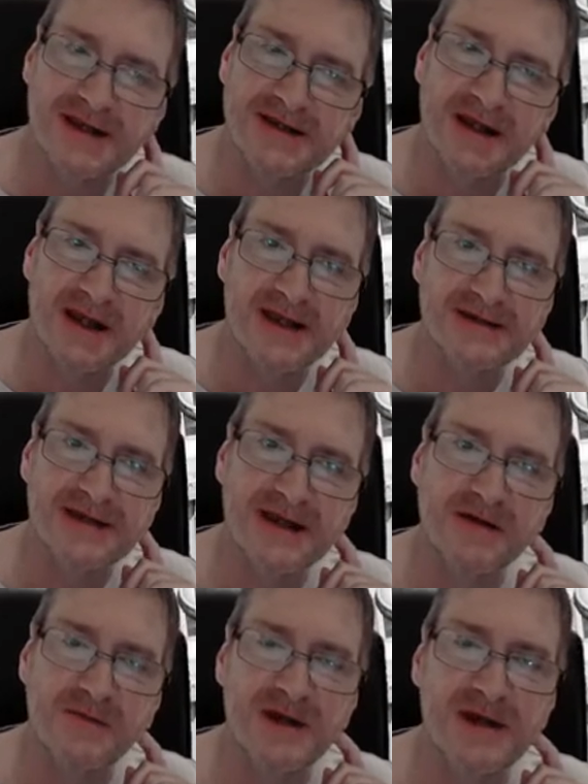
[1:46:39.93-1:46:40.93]
That's the last
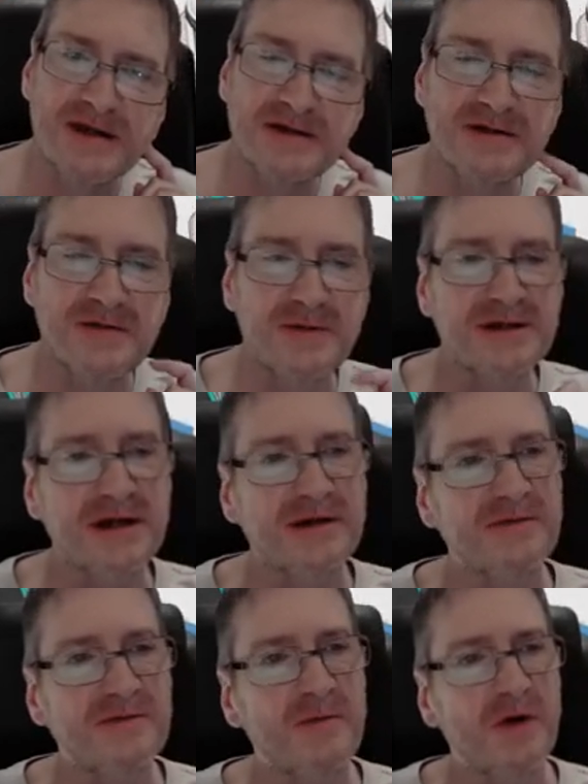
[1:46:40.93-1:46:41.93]
thing that'll be needed to be
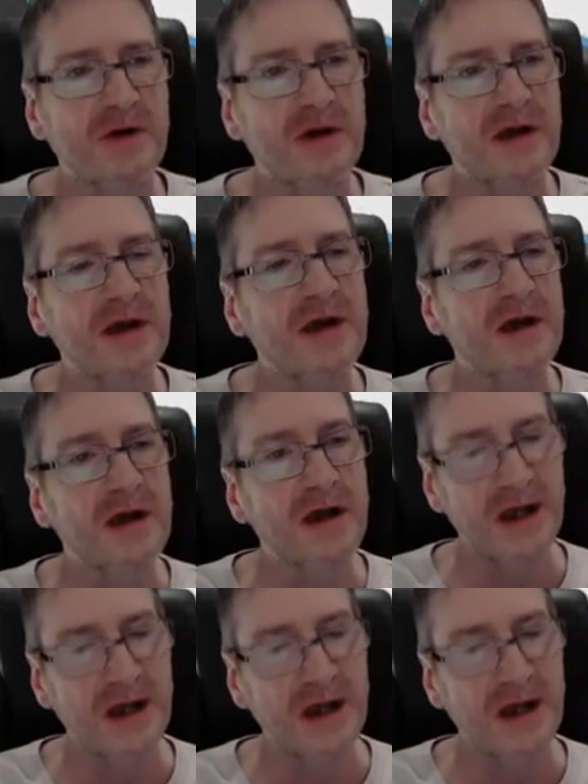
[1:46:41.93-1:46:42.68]
done for modelling